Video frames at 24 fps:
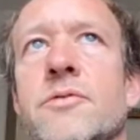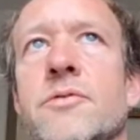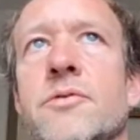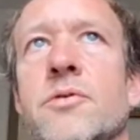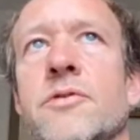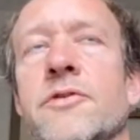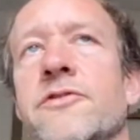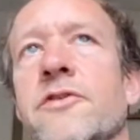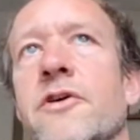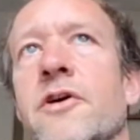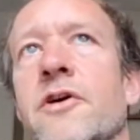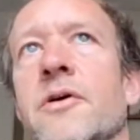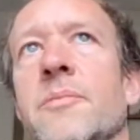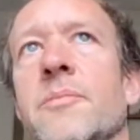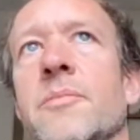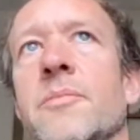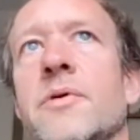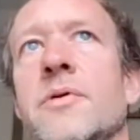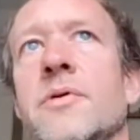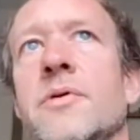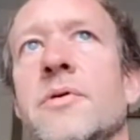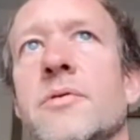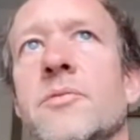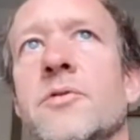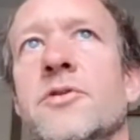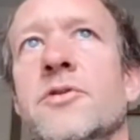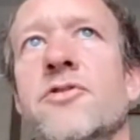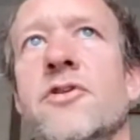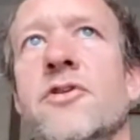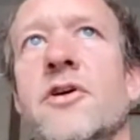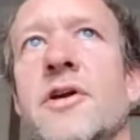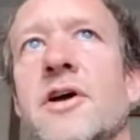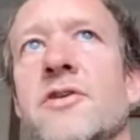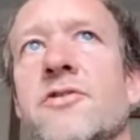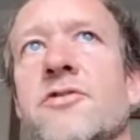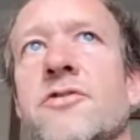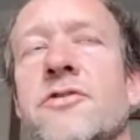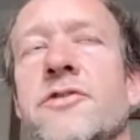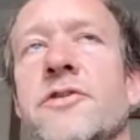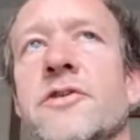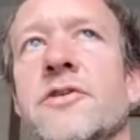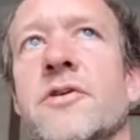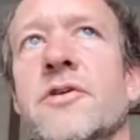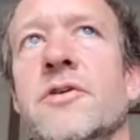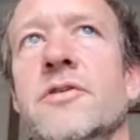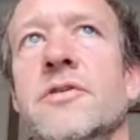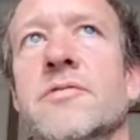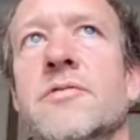all the time, which are
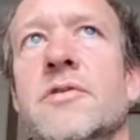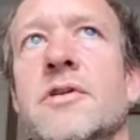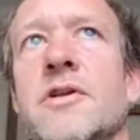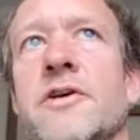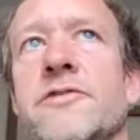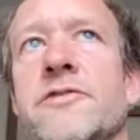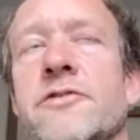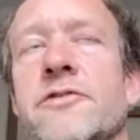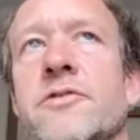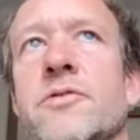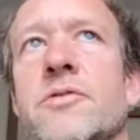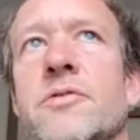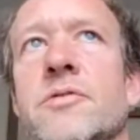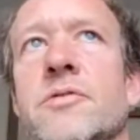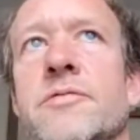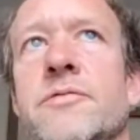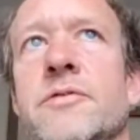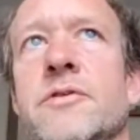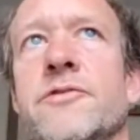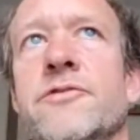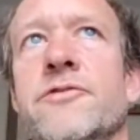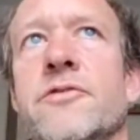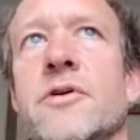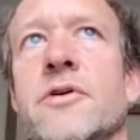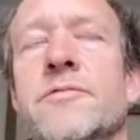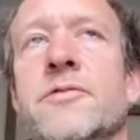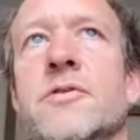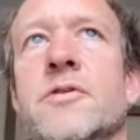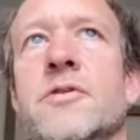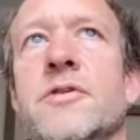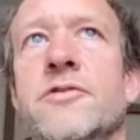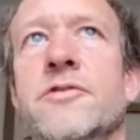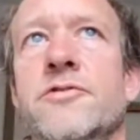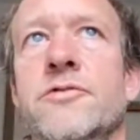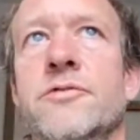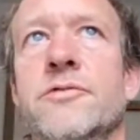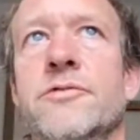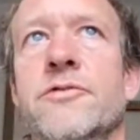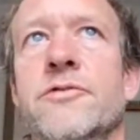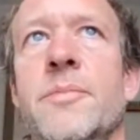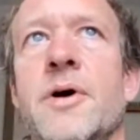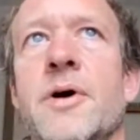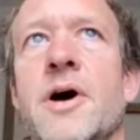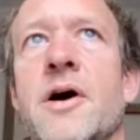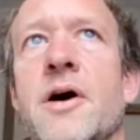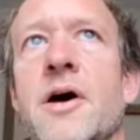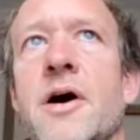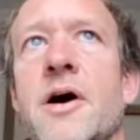actually kind of classical philosophical issues
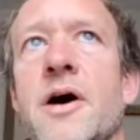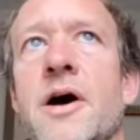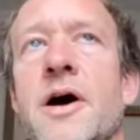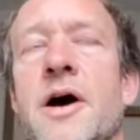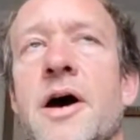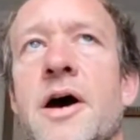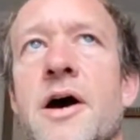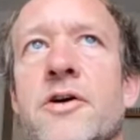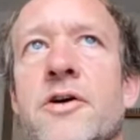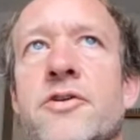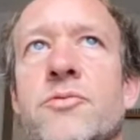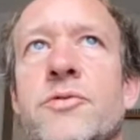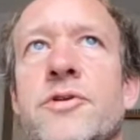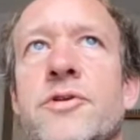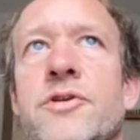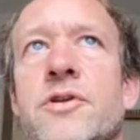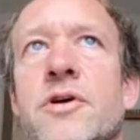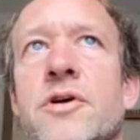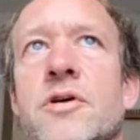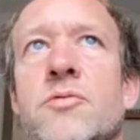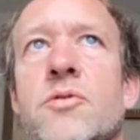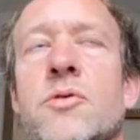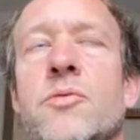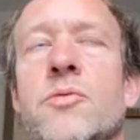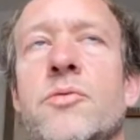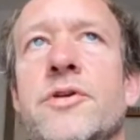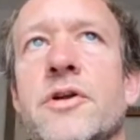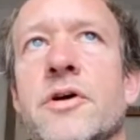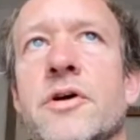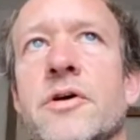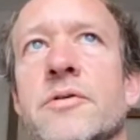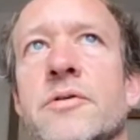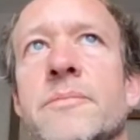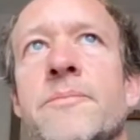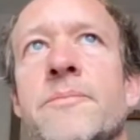about how do we know what we know.